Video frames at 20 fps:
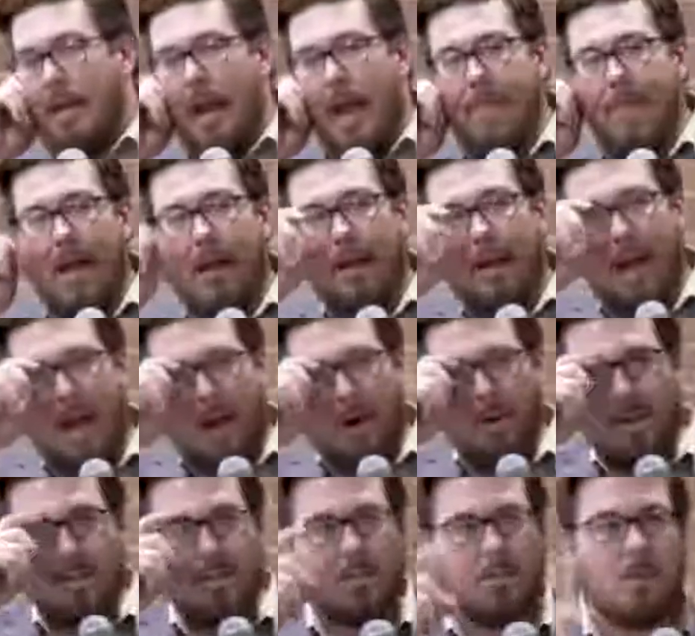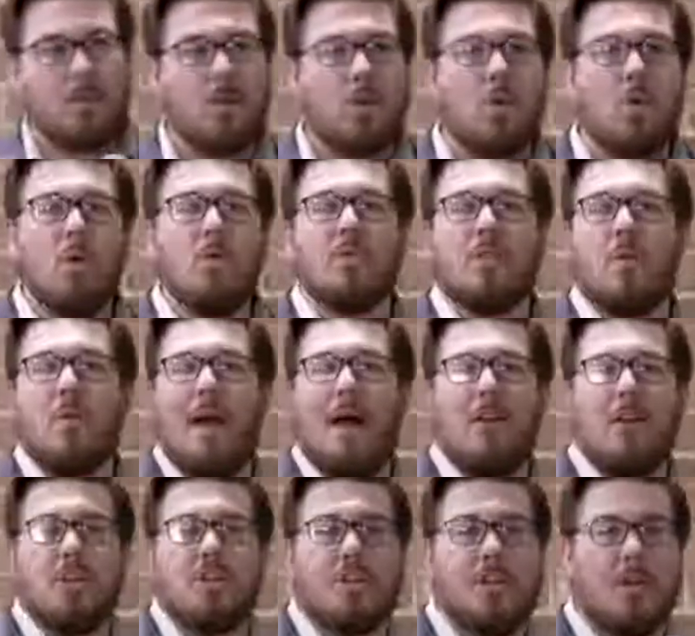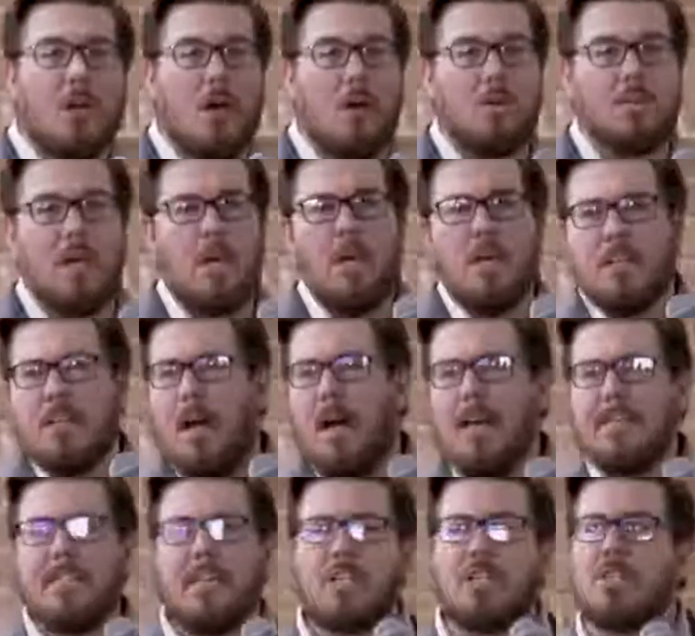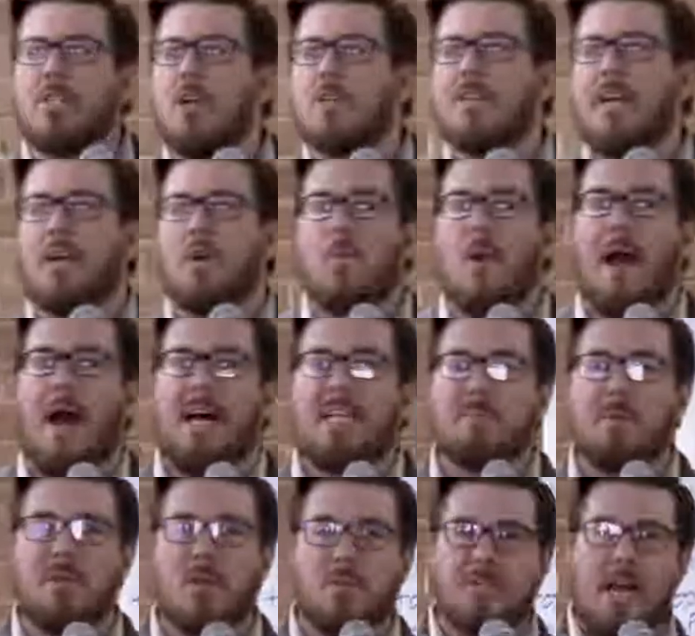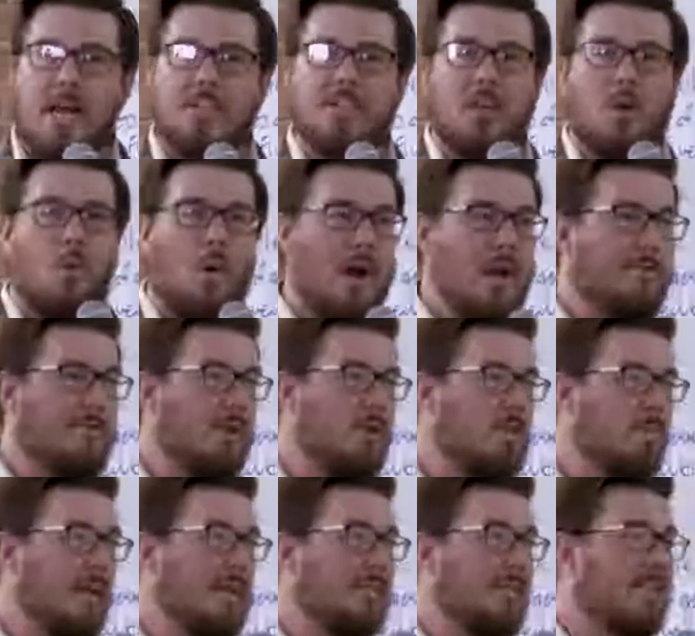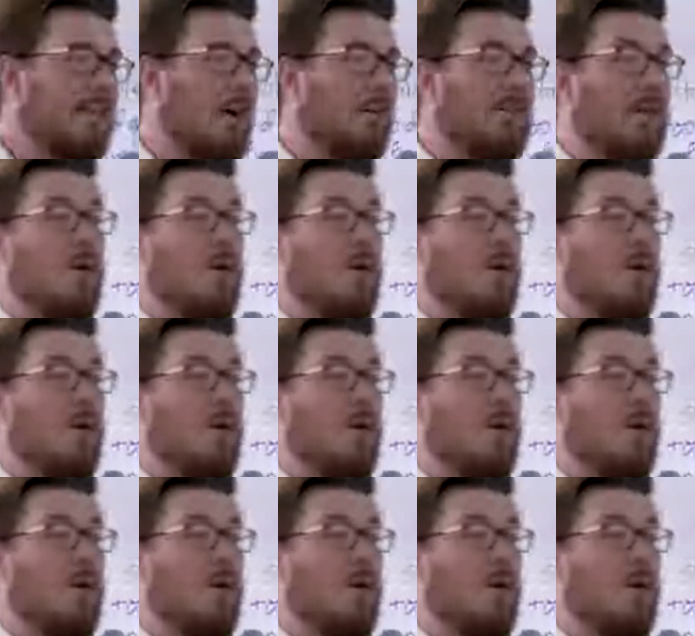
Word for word: And that cow is cruising around and she goes, to us, it just looks like grass, but there's actually quite a few species out